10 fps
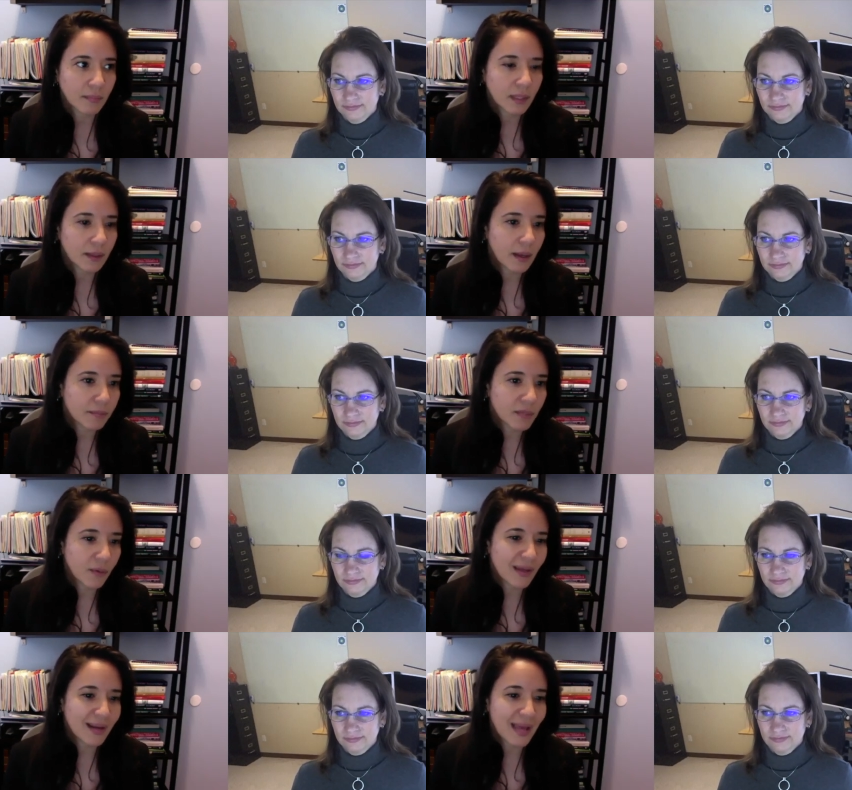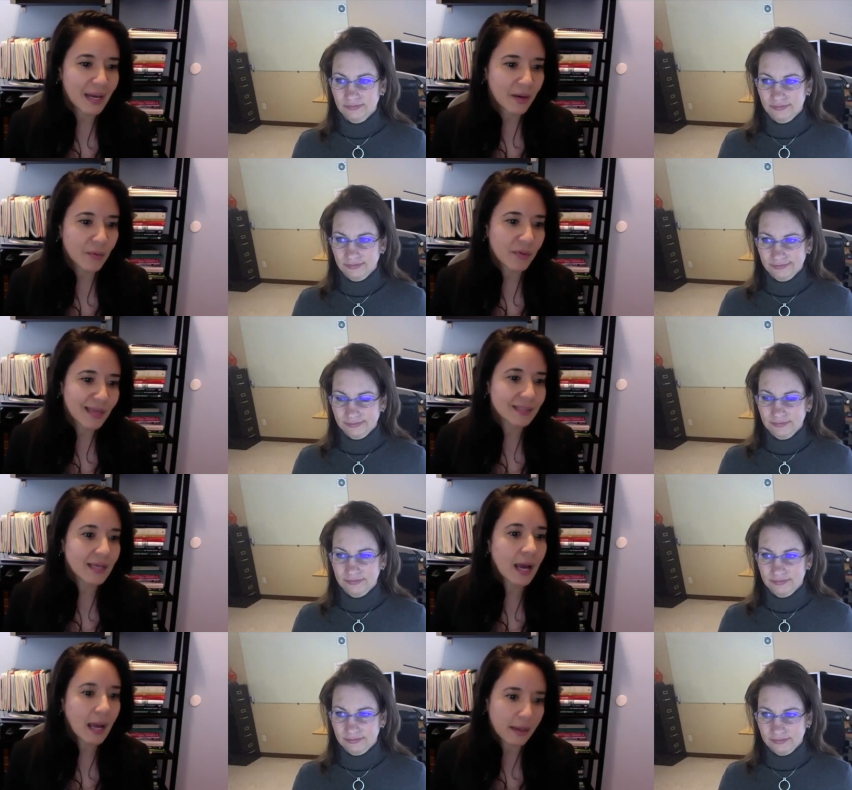Speaker 1: you know, that headache or that
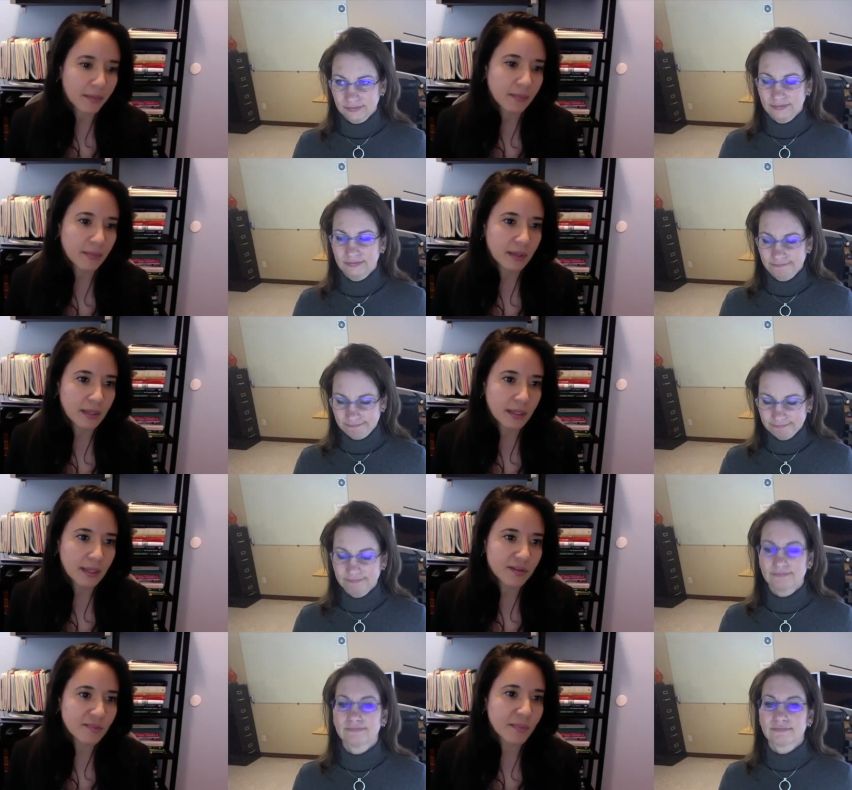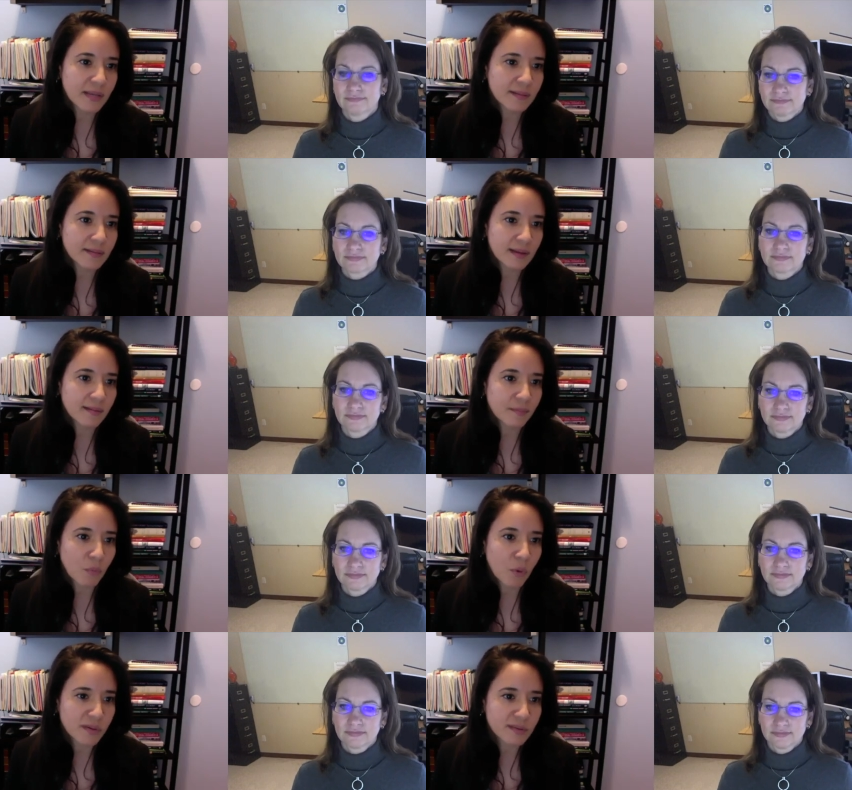time. It, it just makes things more
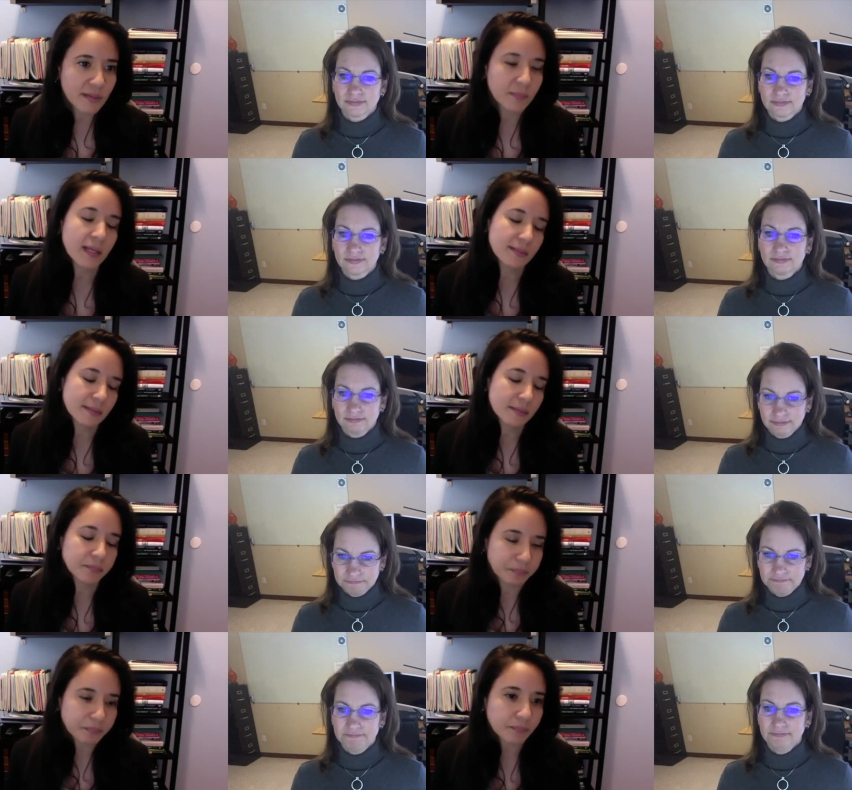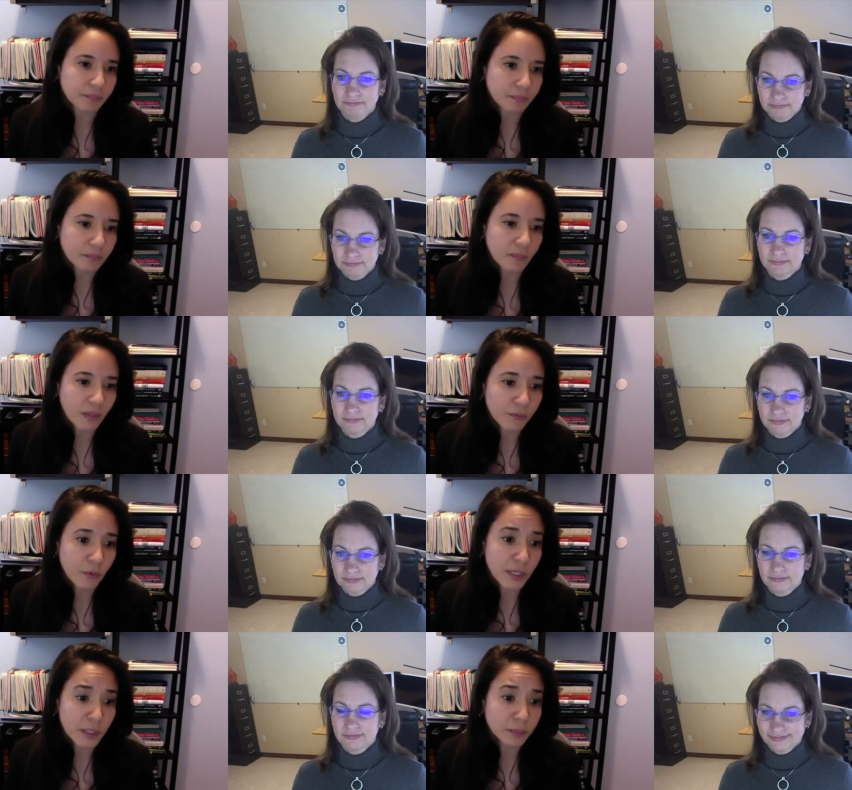seamless mm-hmm.
Speaker 2: for you.
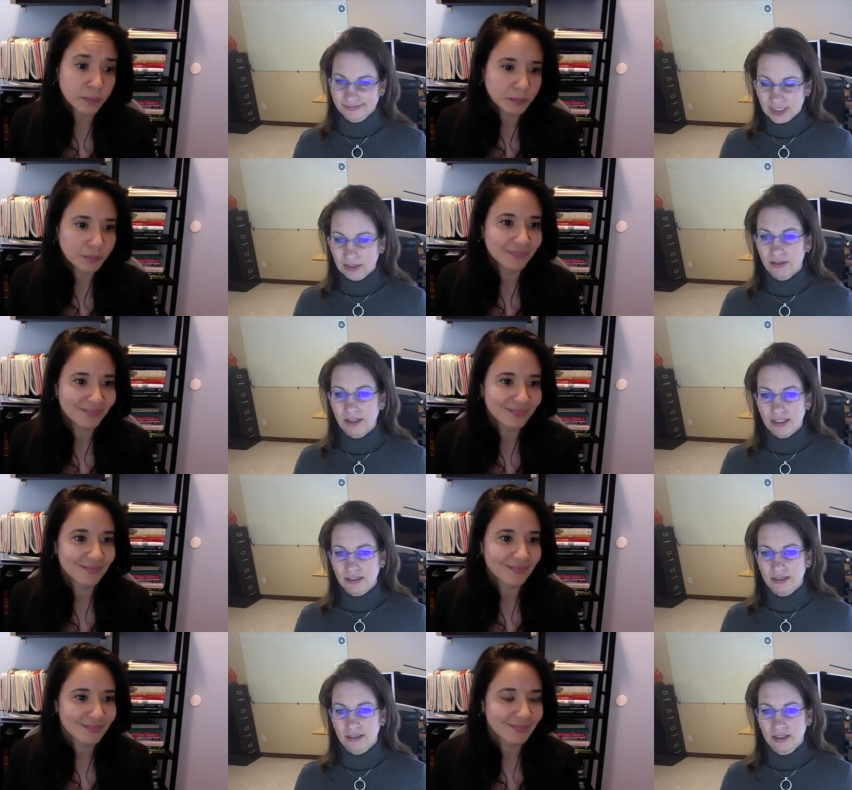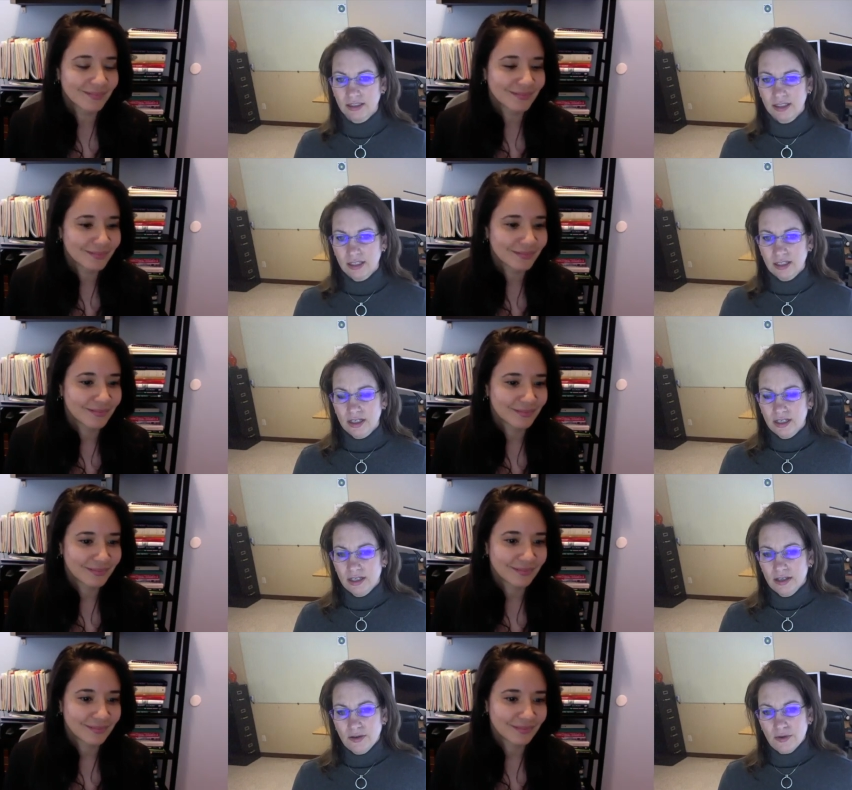Great.
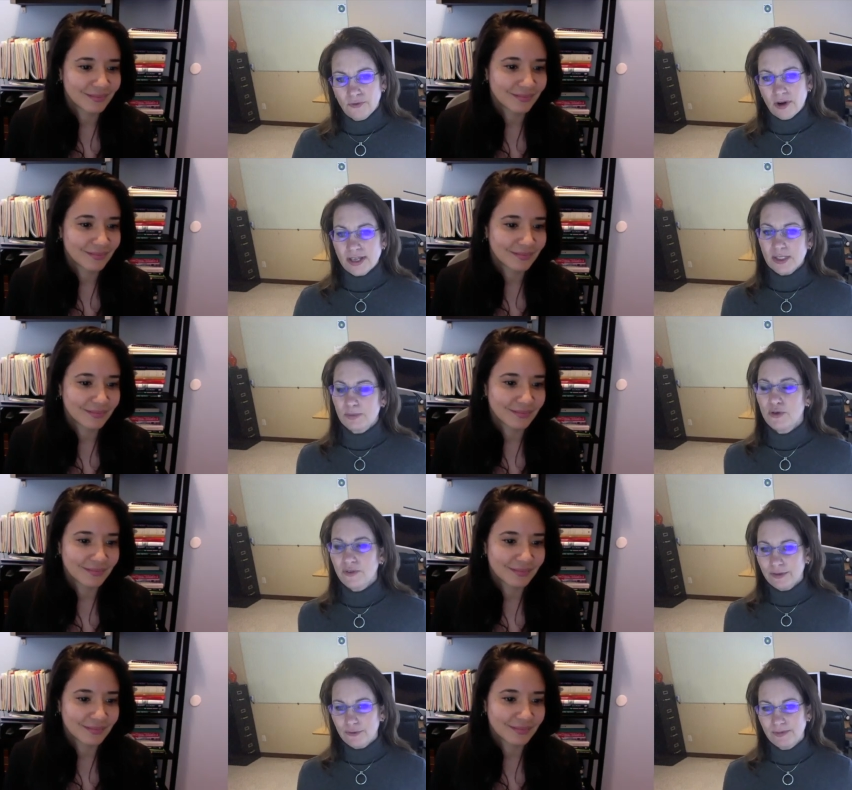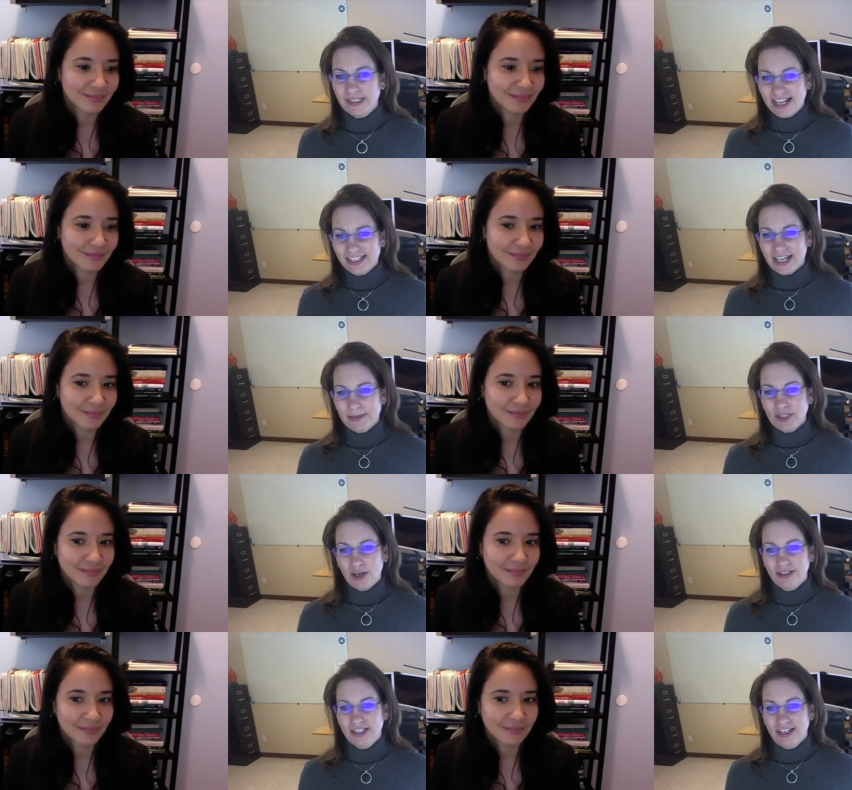For us, moving from desktop to
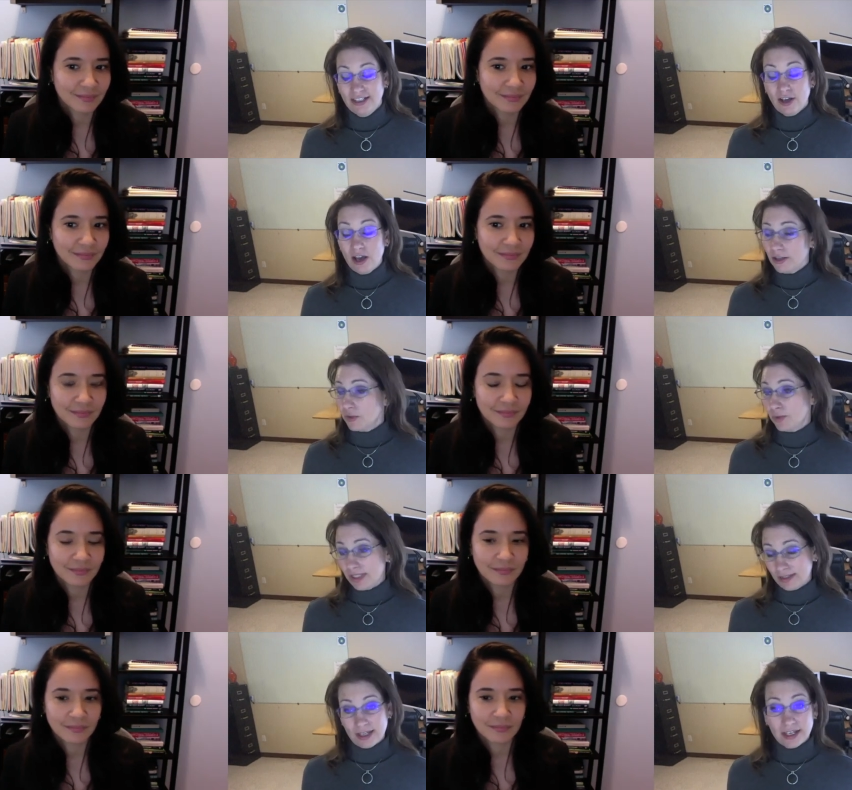online, cost was a